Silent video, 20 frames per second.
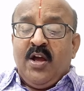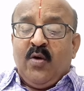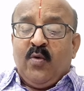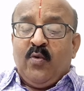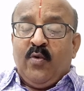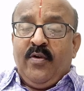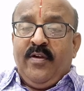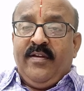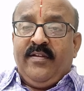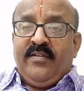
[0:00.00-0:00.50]

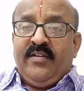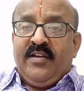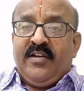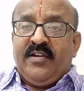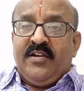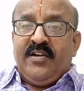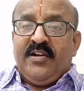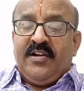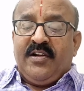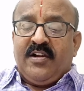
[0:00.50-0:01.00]
who is
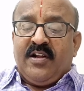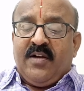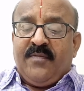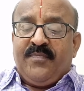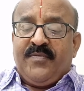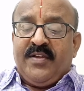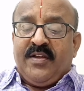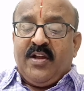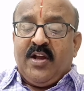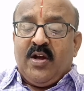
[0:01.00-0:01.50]
ignorant of
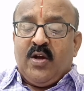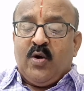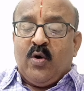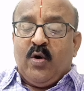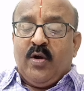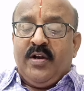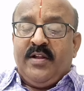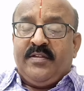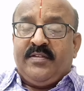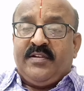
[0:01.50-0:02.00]
the
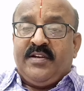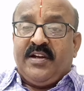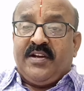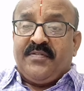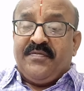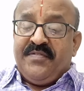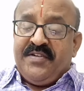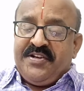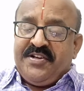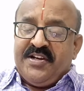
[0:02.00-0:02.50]
holistic
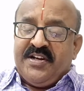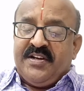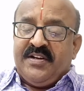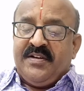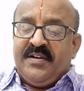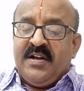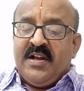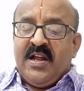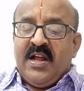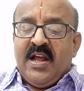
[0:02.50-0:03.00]

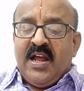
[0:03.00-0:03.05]
vision,